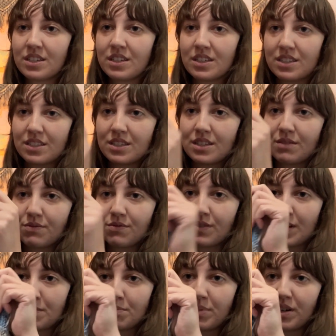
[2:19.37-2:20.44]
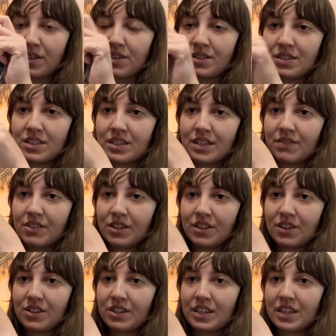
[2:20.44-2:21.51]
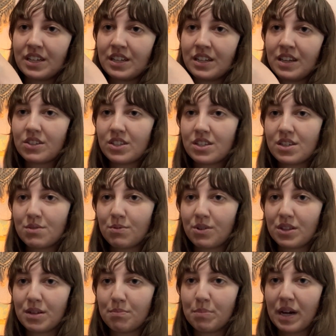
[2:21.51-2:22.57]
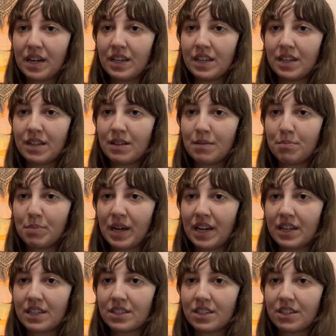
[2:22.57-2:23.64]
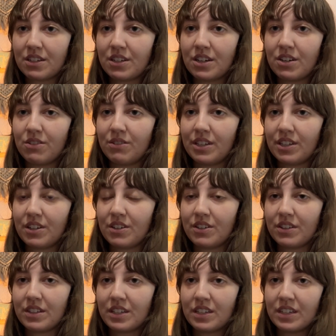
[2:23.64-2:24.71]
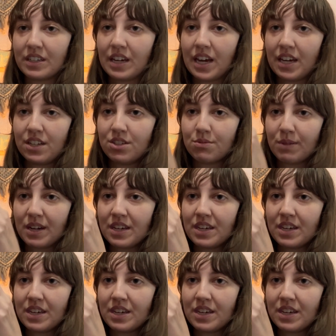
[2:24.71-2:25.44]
This is the front part of the cardigan. So this is where the button band is going to go, like on the edge right